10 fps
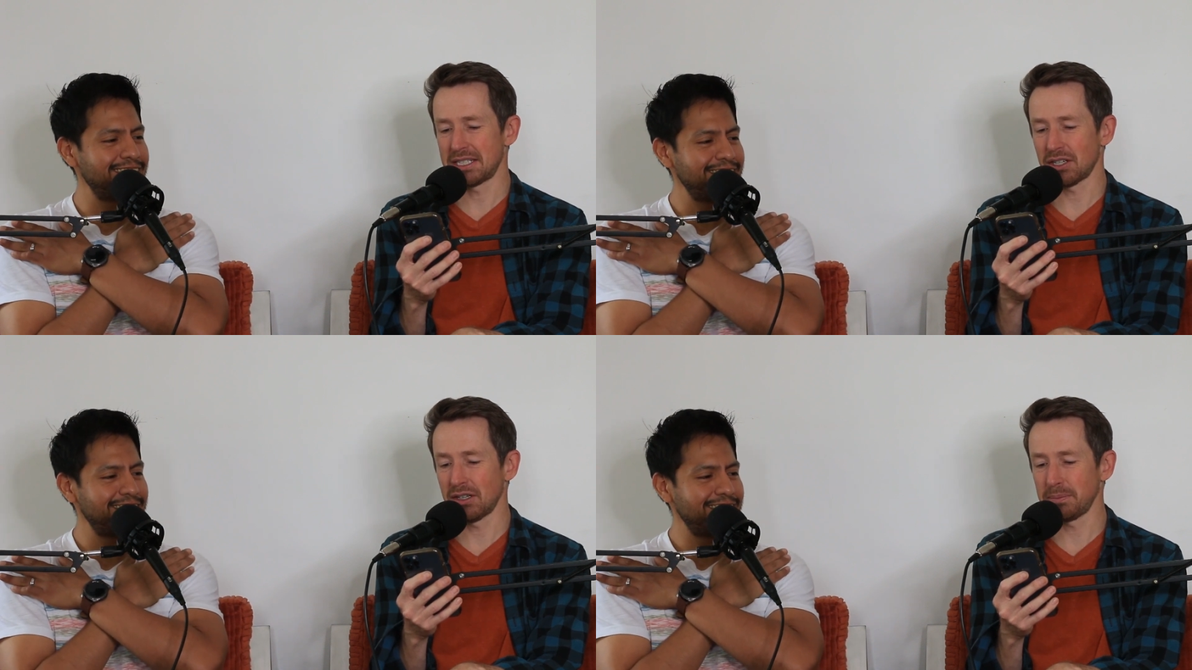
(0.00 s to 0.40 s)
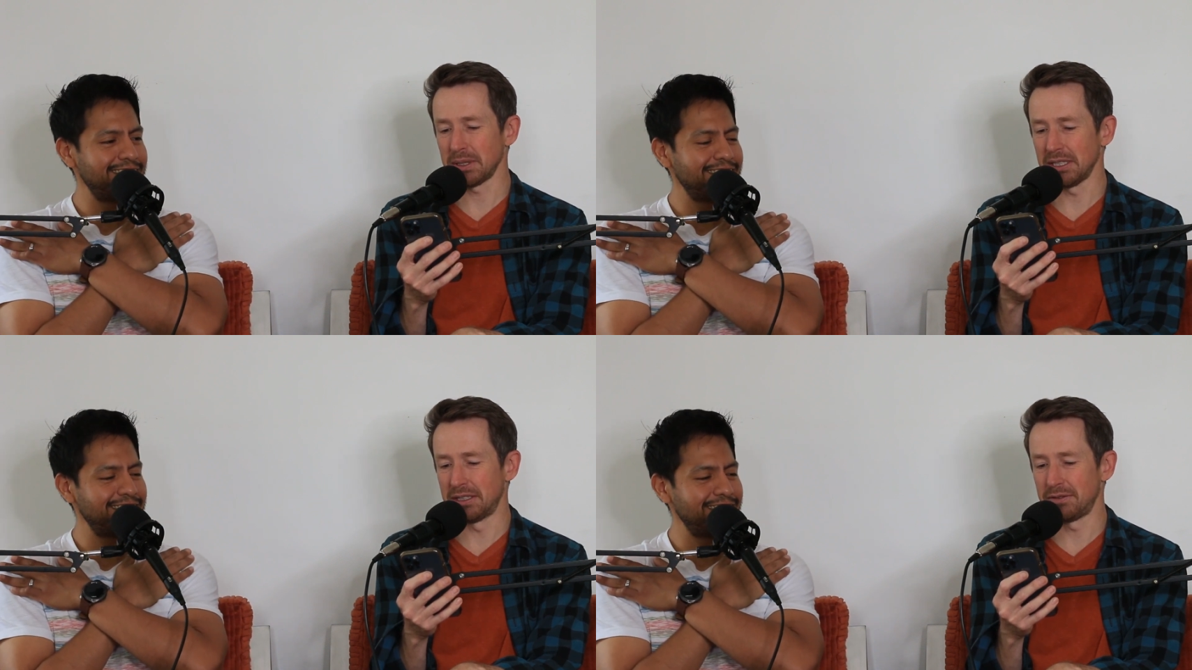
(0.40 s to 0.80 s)

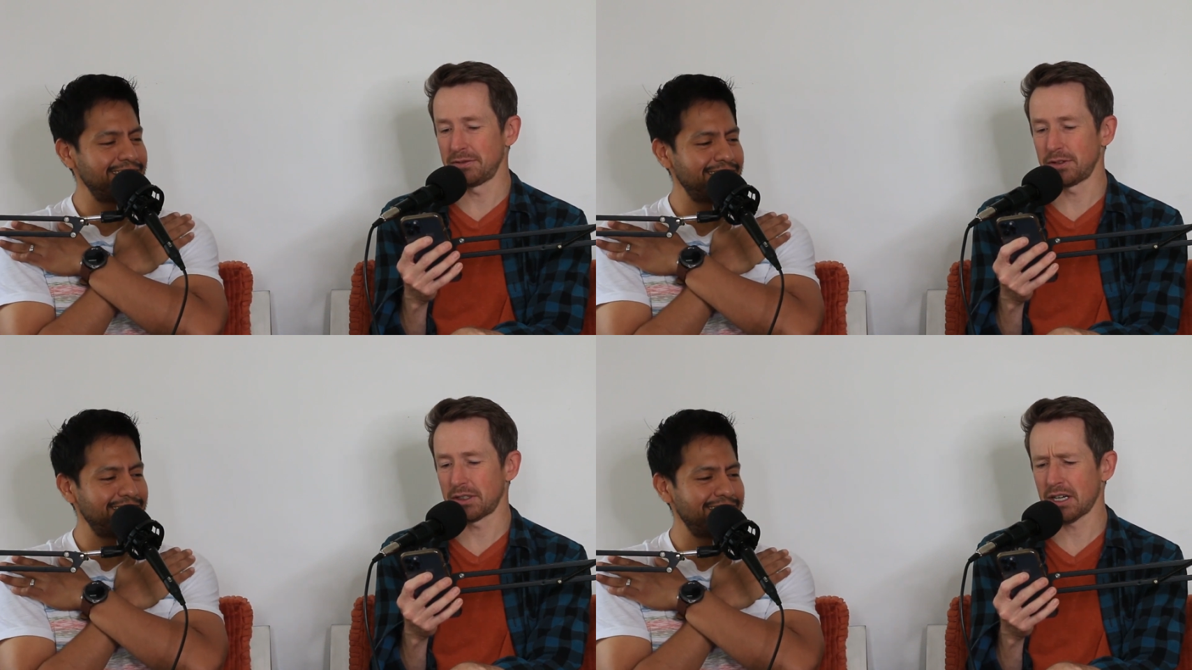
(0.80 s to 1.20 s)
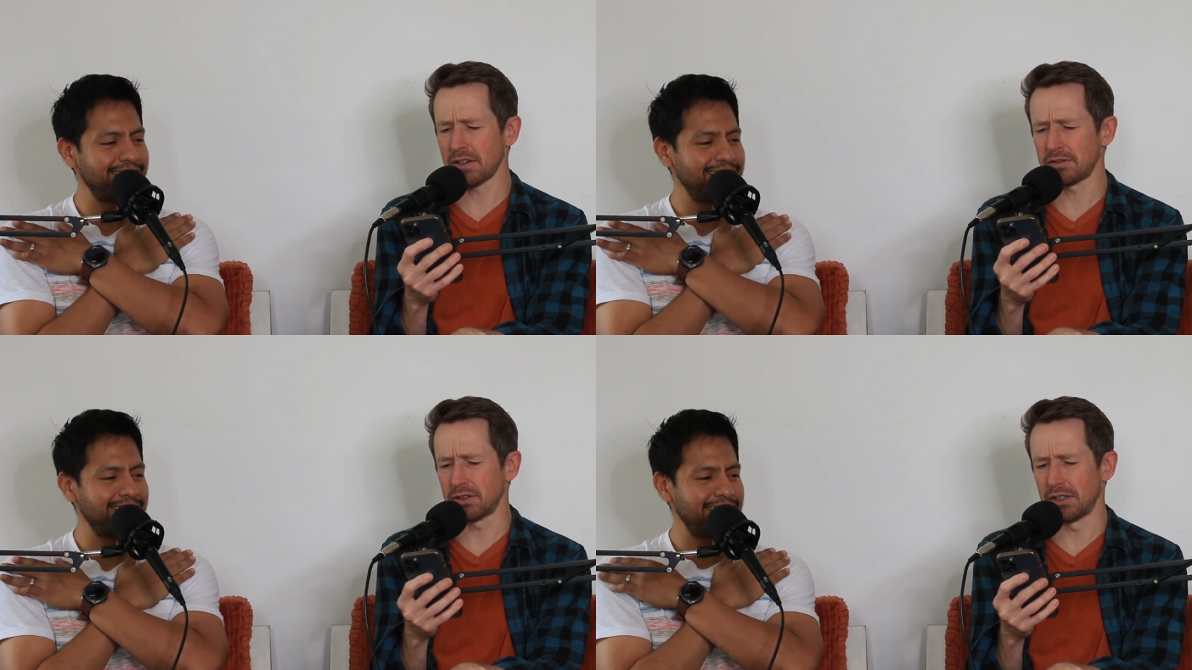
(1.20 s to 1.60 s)
Speaker 1: tarpaulin for
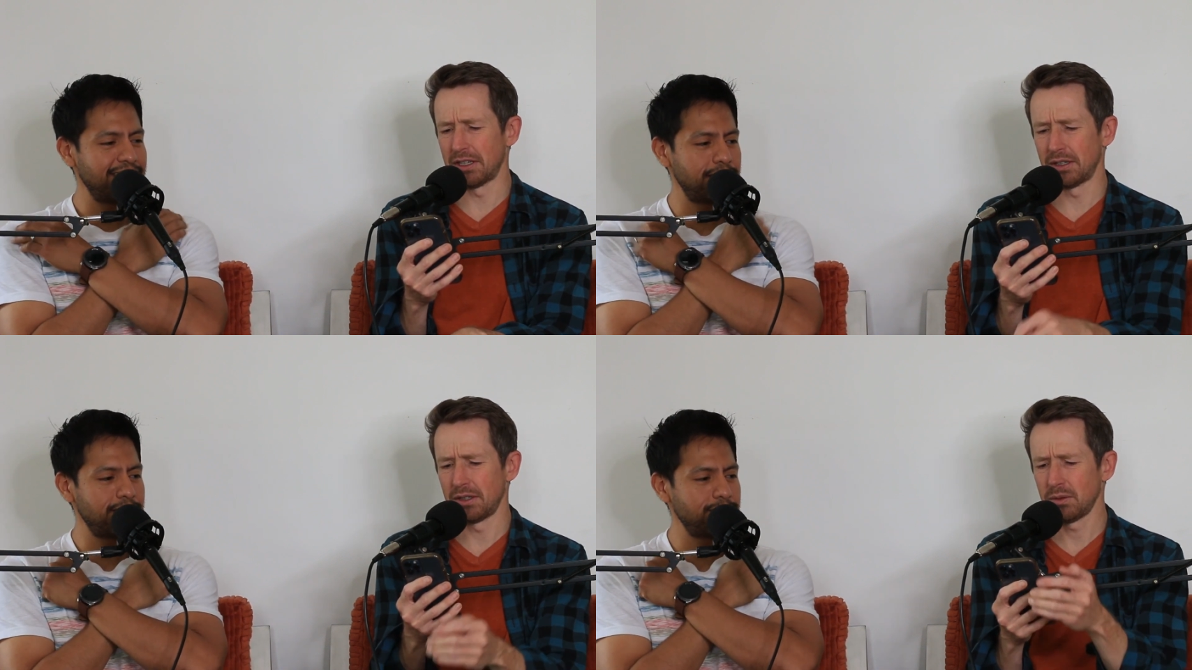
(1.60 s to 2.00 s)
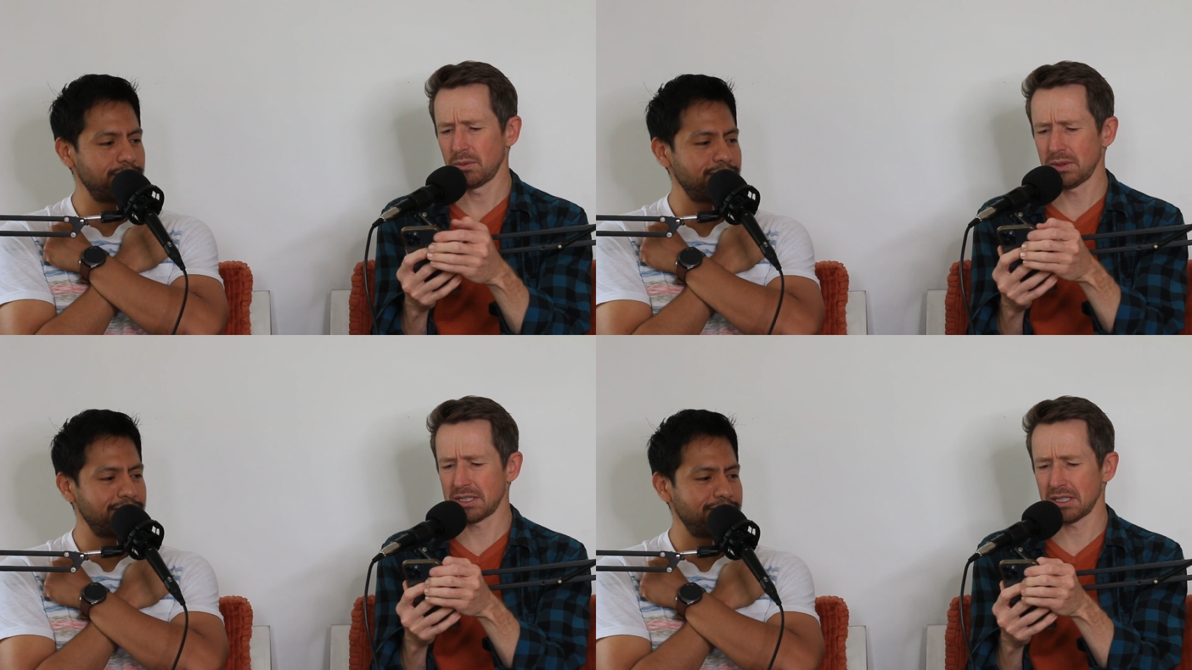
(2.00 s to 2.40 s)
covering.
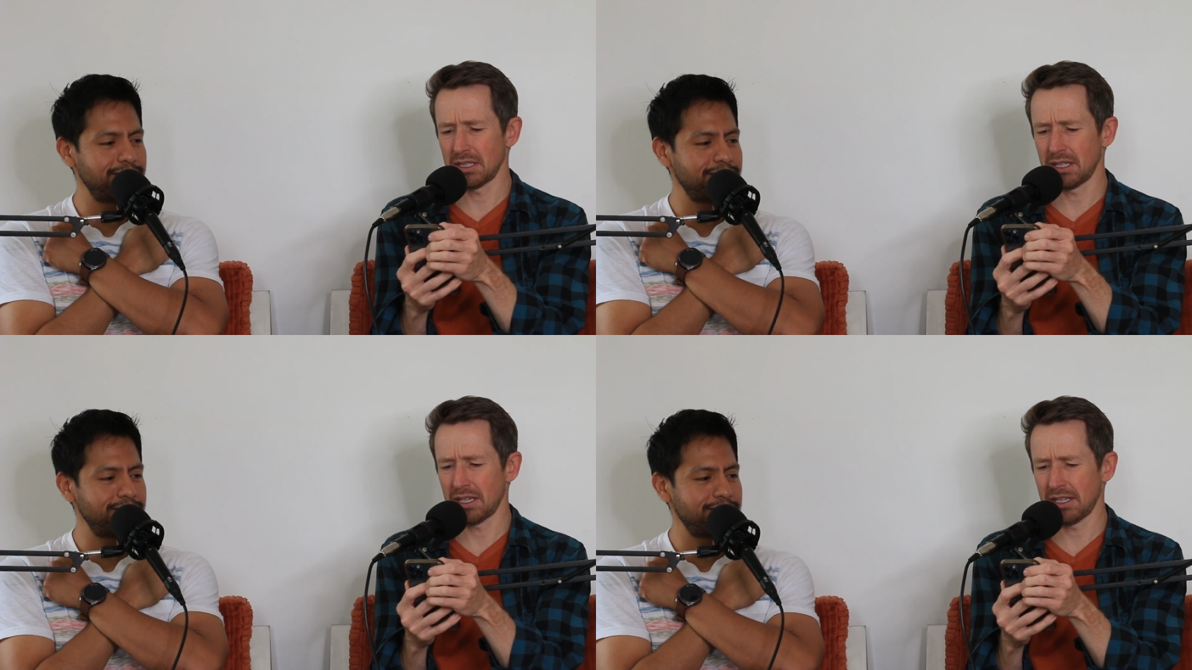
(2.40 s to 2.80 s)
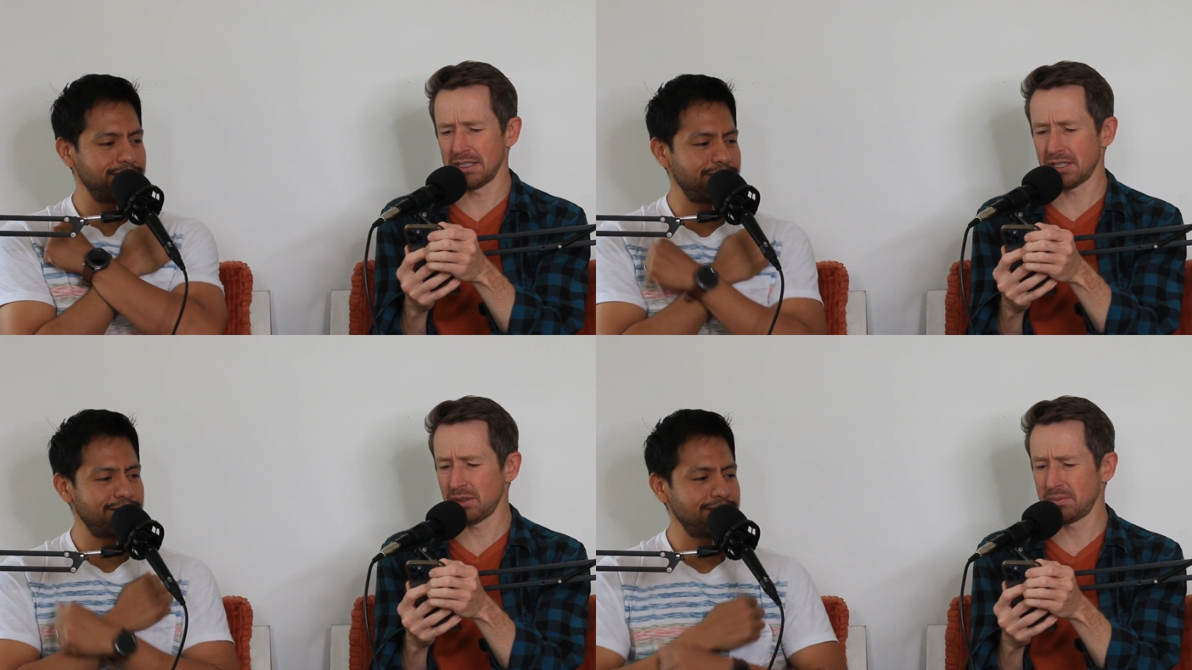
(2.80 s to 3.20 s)
What's, I
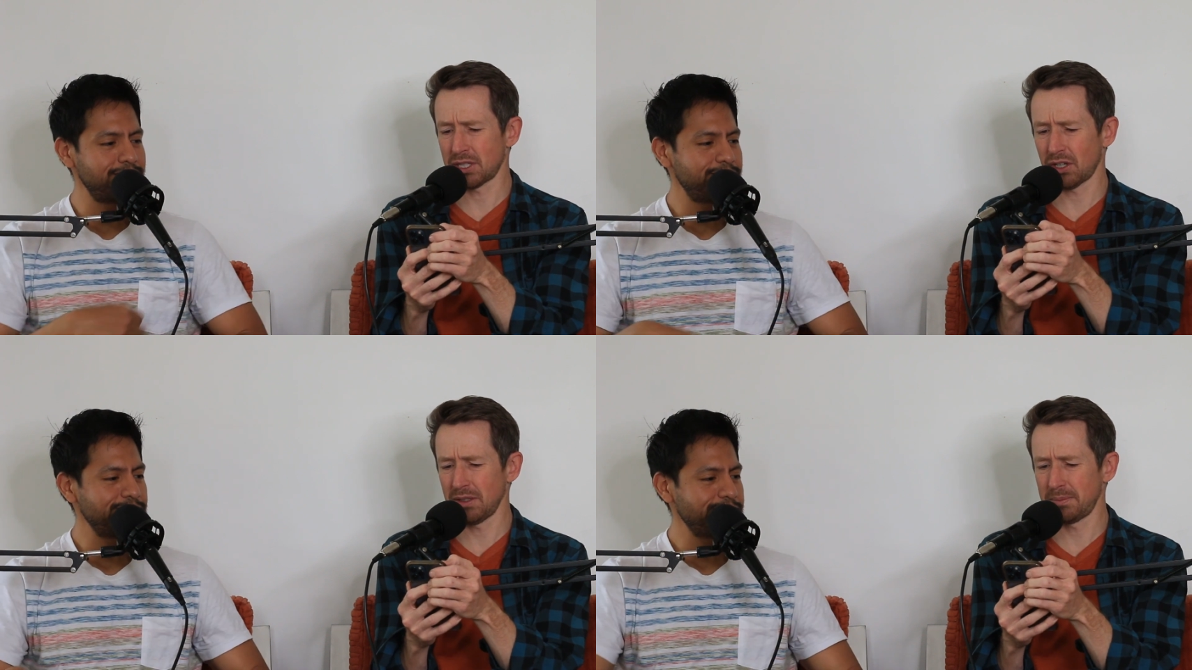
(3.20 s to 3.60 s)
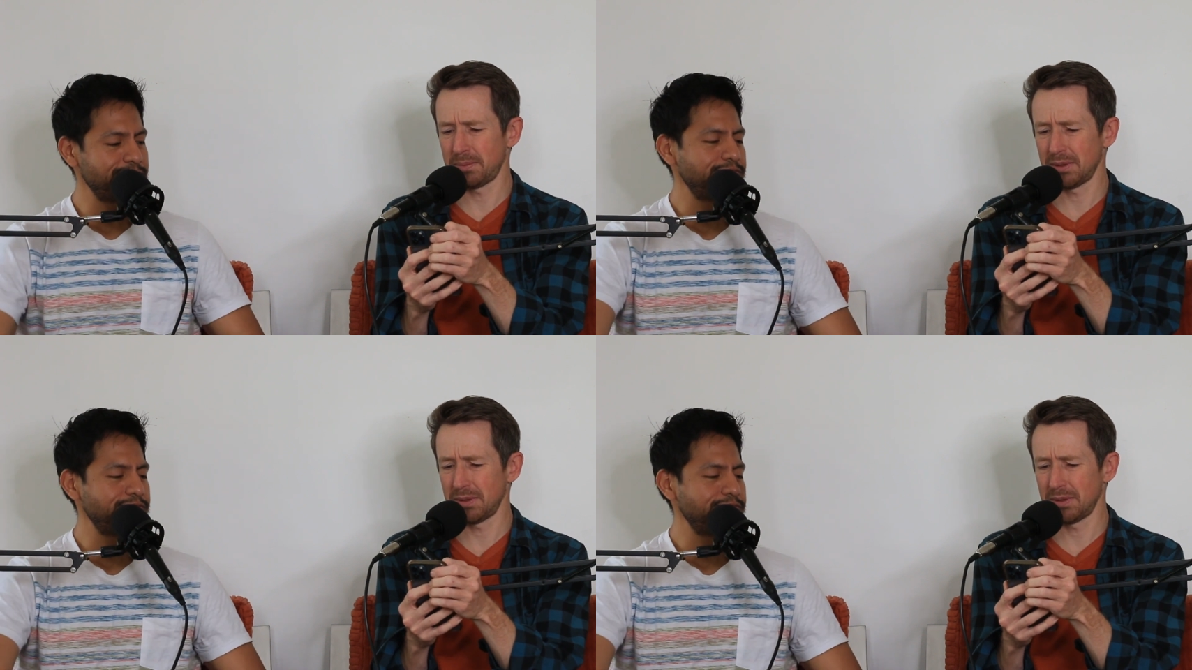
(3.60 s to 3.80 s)
assume, tarp?